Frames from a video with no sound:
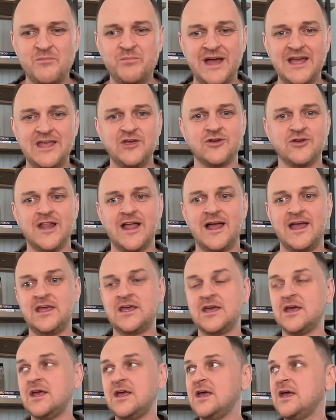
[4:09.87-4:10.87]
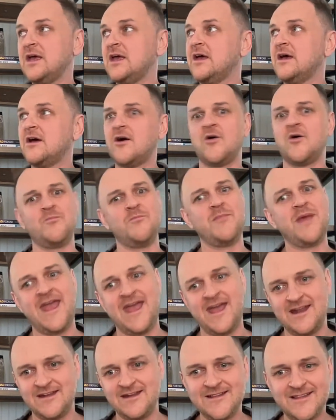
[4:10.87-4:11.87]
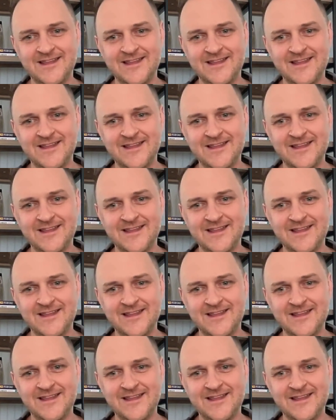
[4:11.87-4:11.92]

But you're like, oh man,